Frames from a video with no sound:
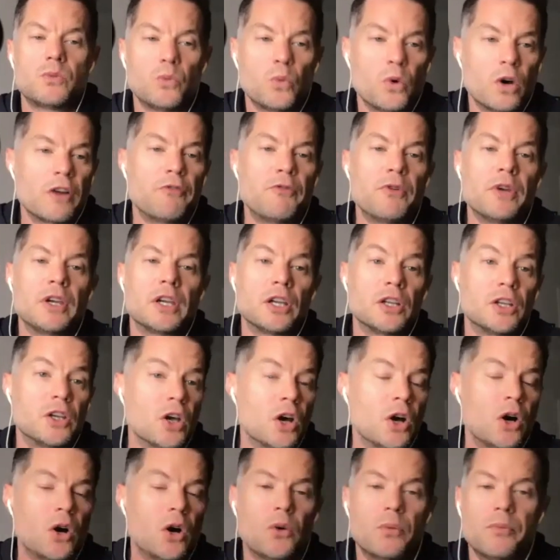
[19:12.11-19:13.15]
What if we could
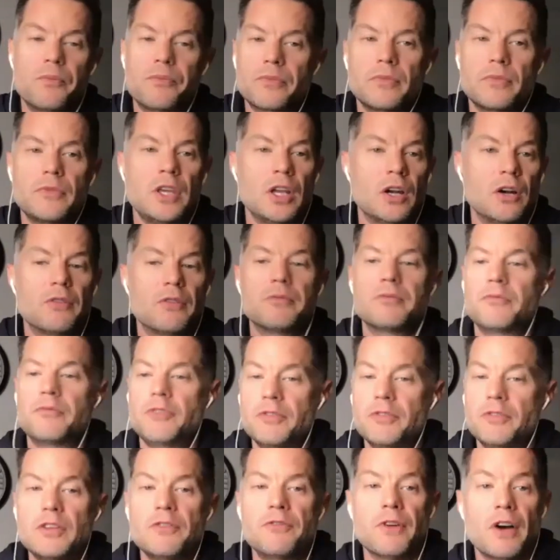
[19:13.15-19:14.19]
go, you know,
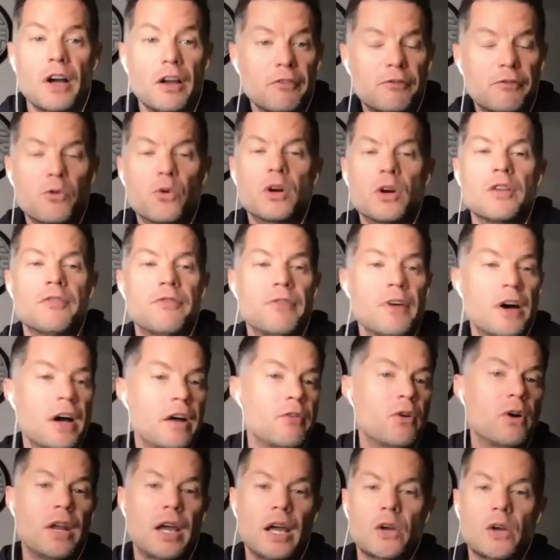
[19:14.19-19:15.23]
55-45
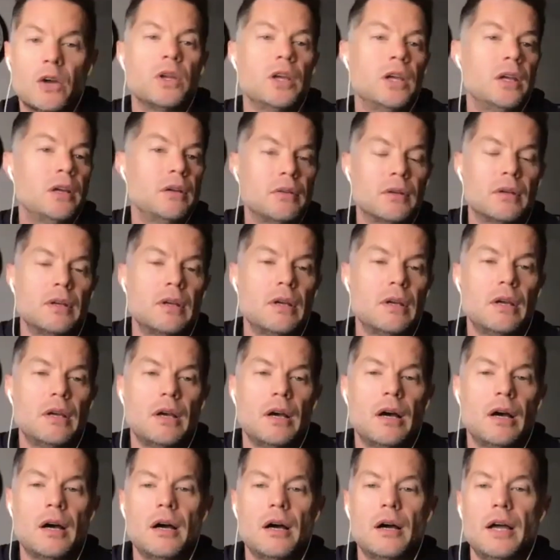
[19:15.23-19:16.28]
on equity
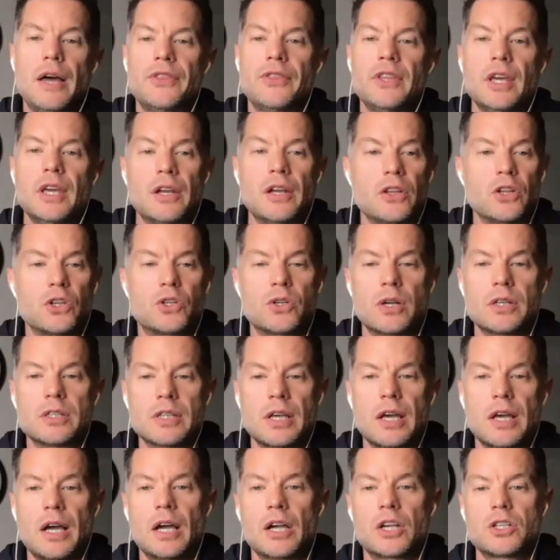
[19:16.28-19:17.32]
at the end of the
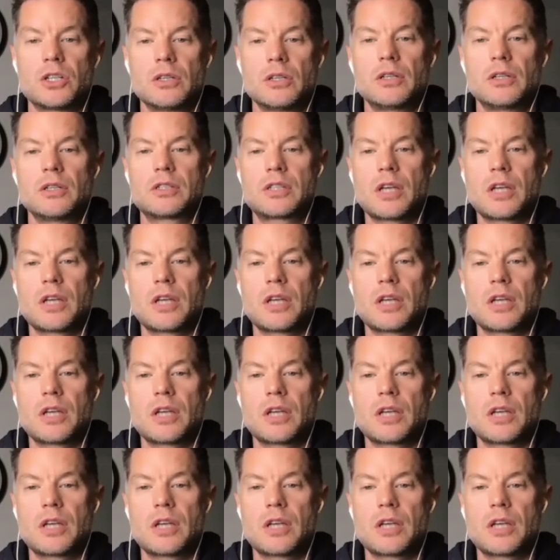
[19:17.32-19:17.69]
transaction?